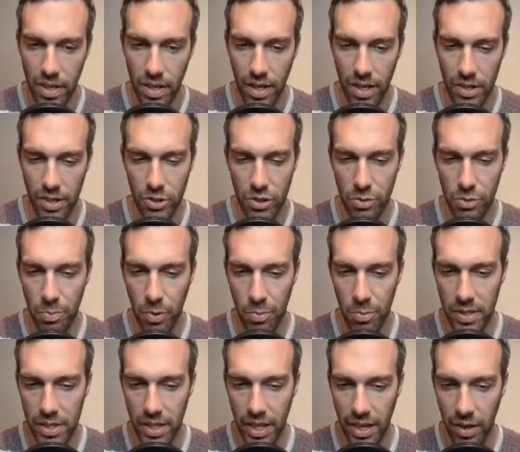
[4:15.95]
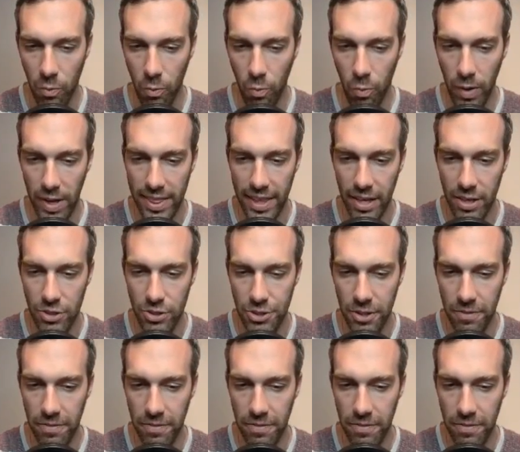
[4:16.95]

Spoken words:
are two of those Pokemon like with energy